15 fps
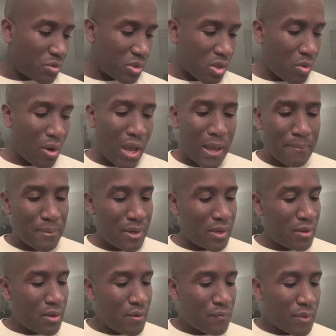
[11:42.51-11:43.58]
so
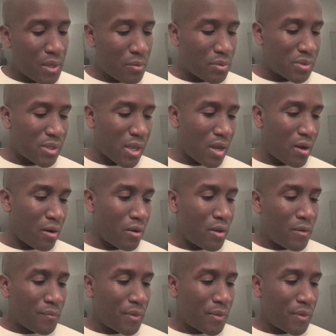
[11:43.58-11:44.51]
happy it was there.